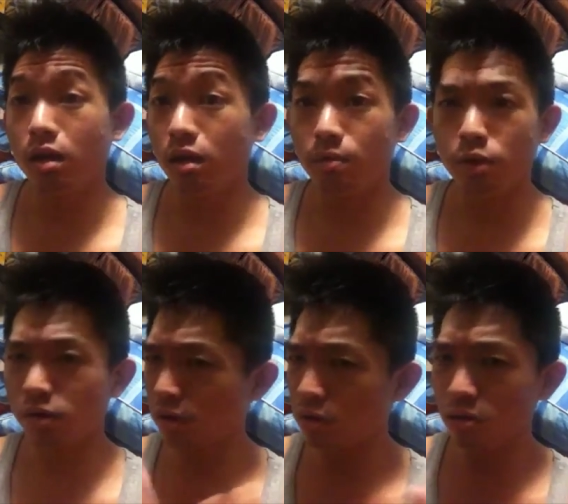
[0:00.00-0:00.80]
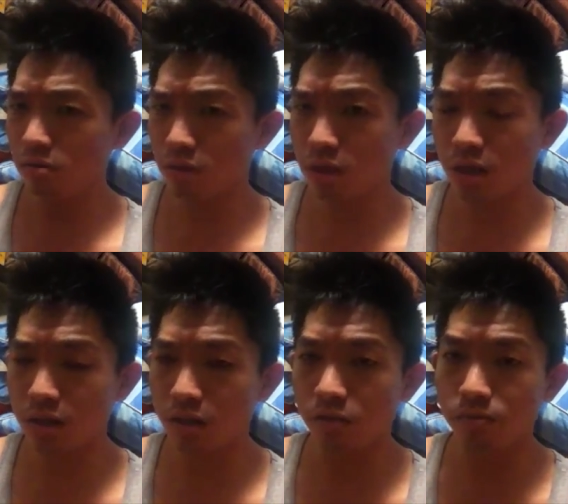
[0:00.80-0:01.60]
um, because I
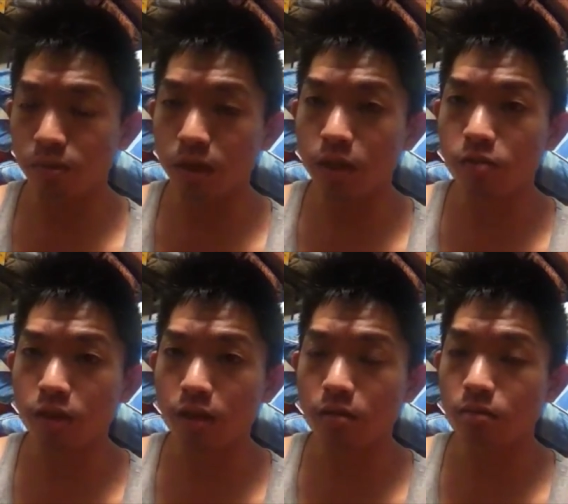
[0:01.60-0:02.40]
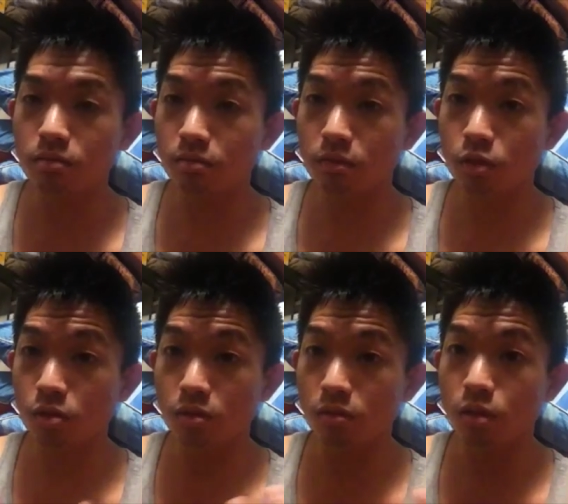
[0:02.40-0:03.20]
can't even believe that
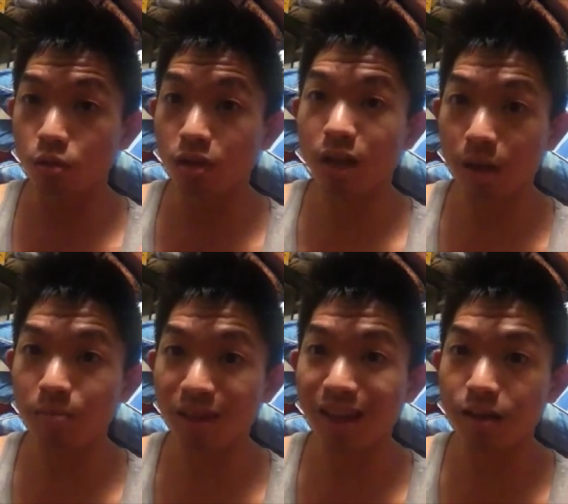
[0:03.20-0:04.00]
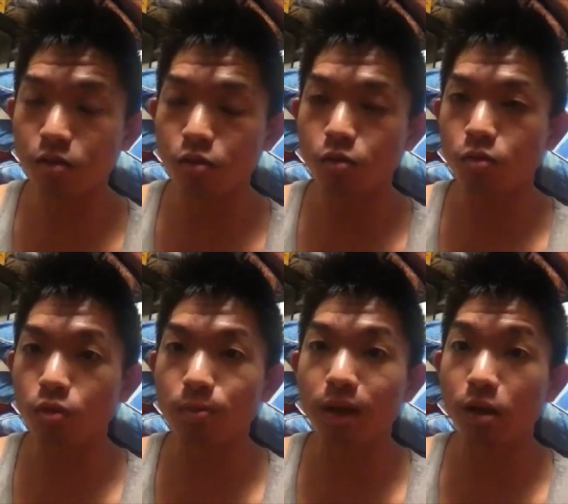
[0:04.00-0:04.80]
you, you know the time taken to
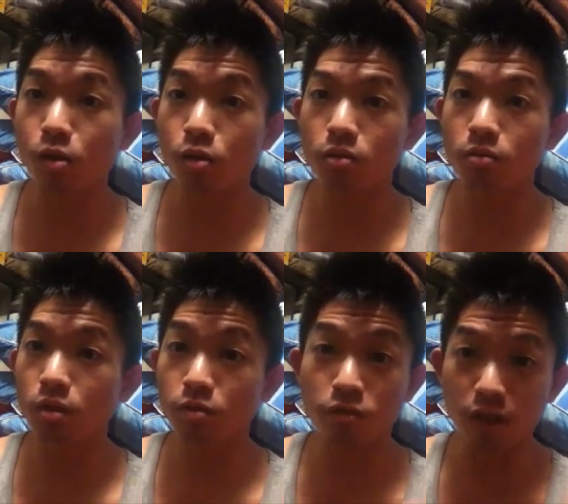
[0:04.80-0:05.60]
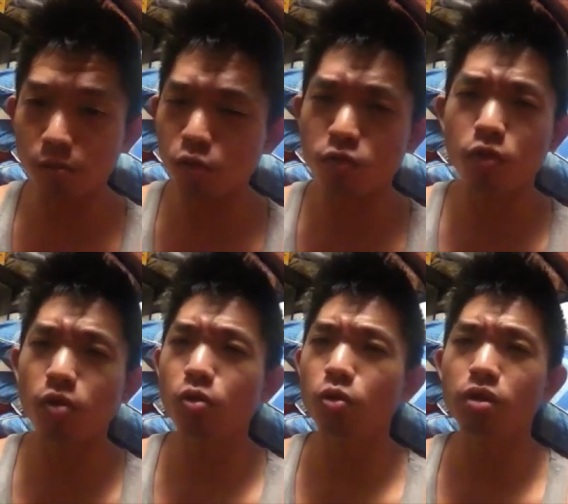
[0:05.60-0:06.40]
reply all the Facebook
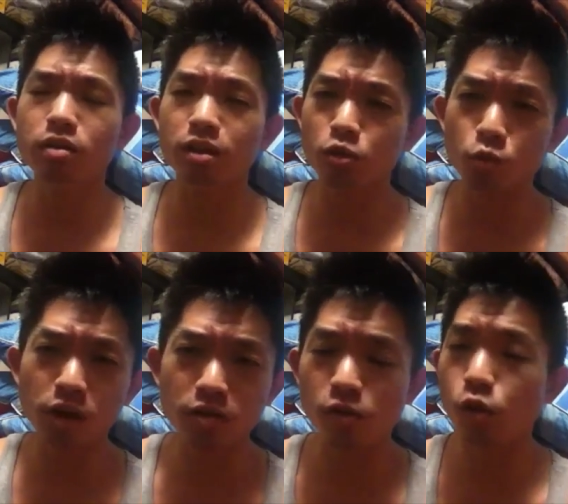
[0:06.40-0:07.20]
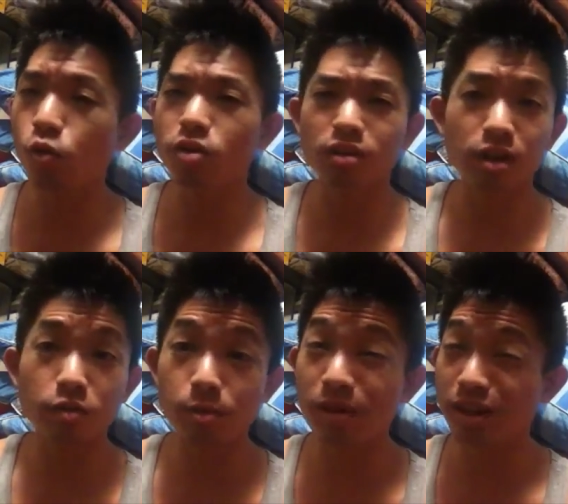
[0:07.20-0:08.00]
followers and Twitter followers and
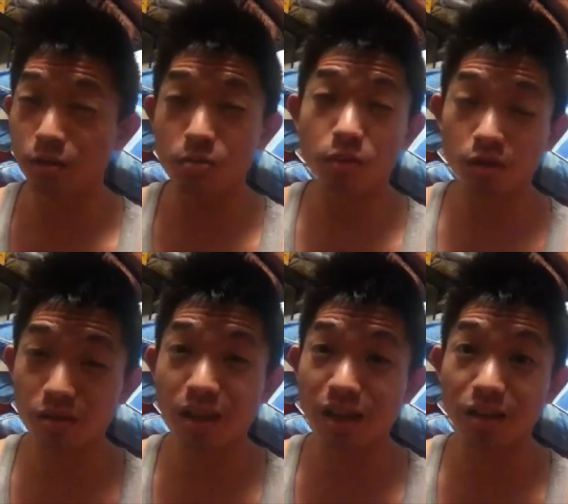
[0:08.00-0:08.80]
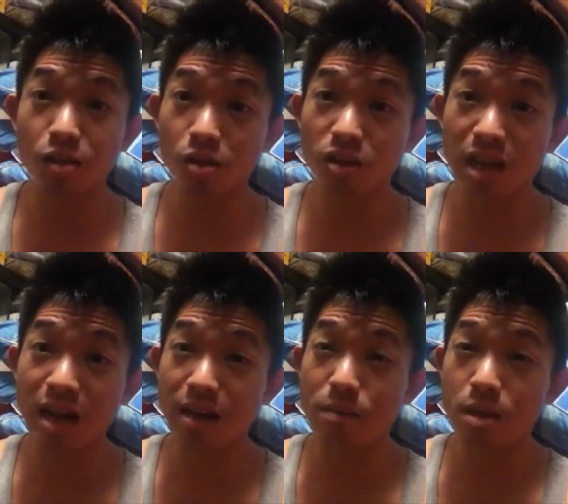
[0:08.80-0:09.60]
everybody must take a lot of
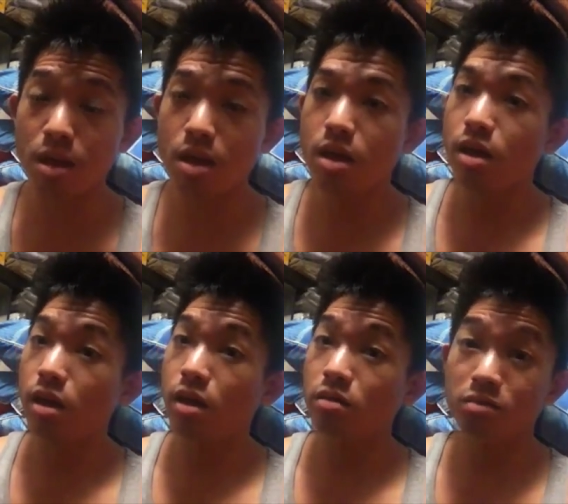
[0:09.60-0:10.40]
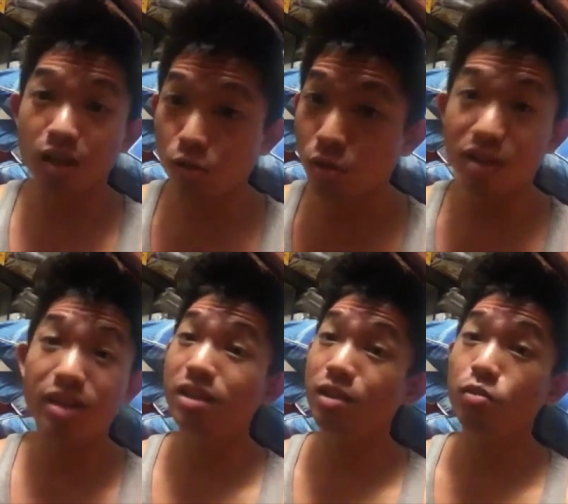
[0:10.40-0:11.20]
time and guess what
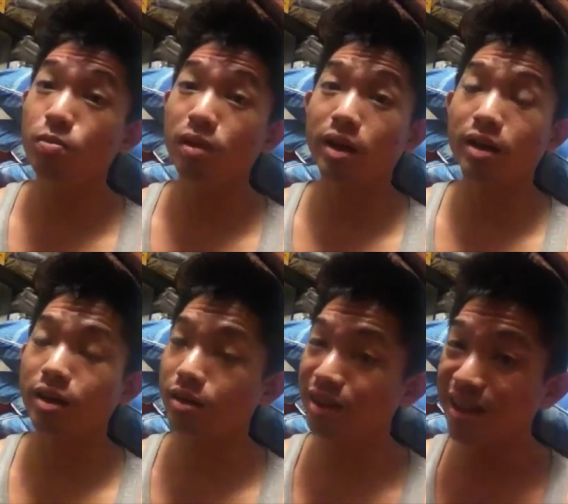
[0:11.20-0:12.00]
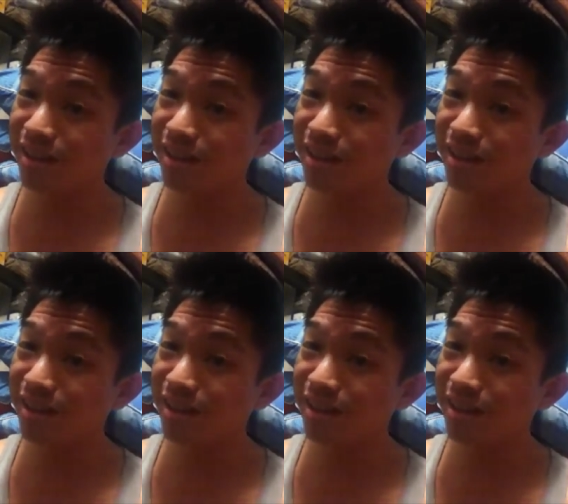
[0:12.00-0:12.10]
he did reply and